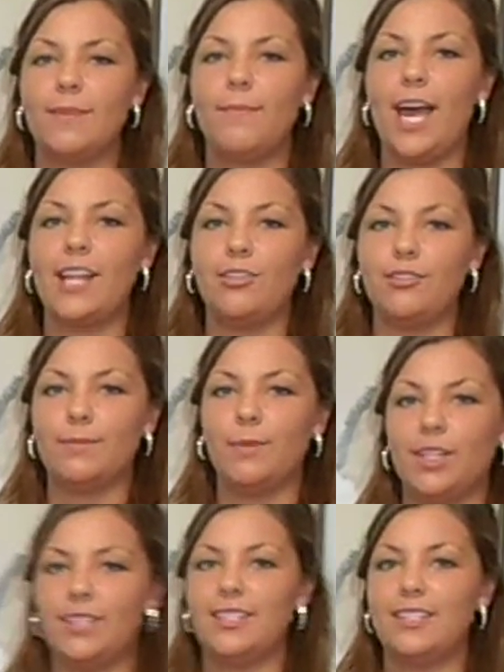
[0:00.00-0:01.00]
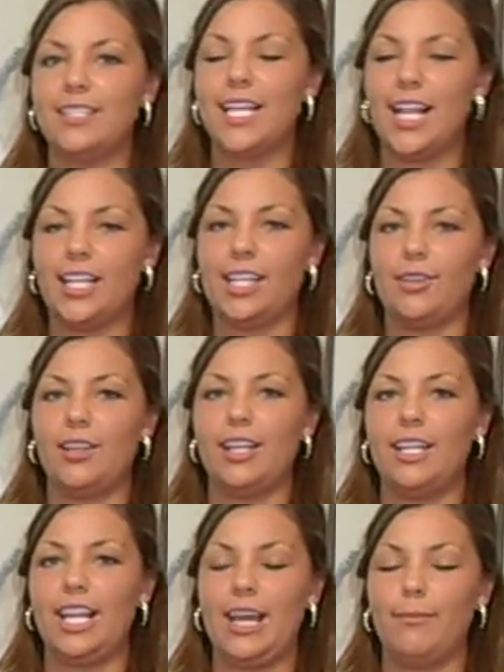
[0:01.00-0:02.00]
by a news bulletin telling you that
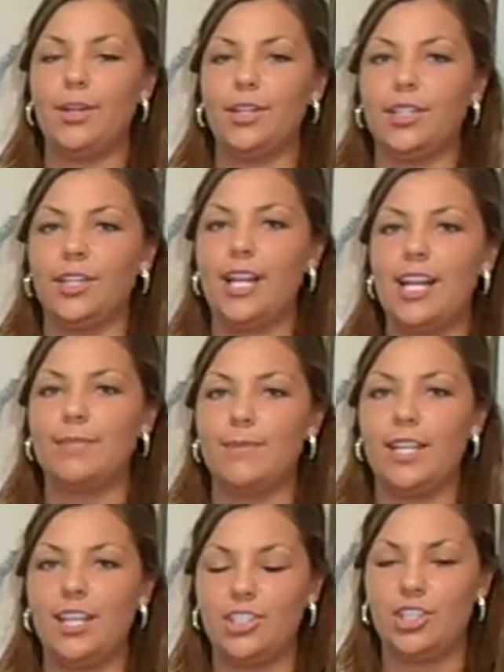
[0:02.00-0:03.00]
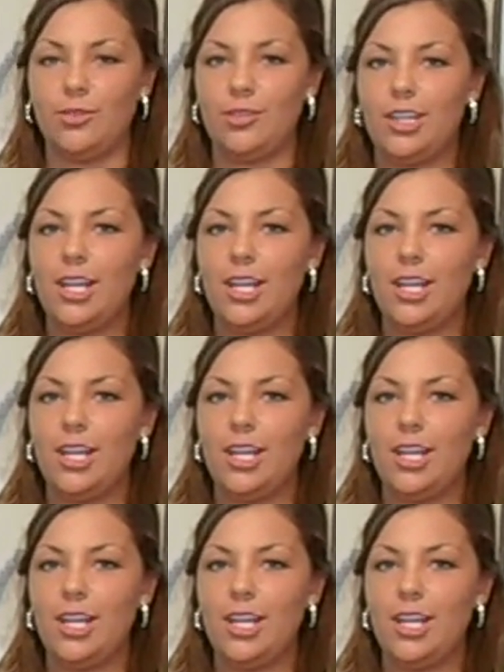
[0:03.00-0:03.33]
an Amber Alert has been issued.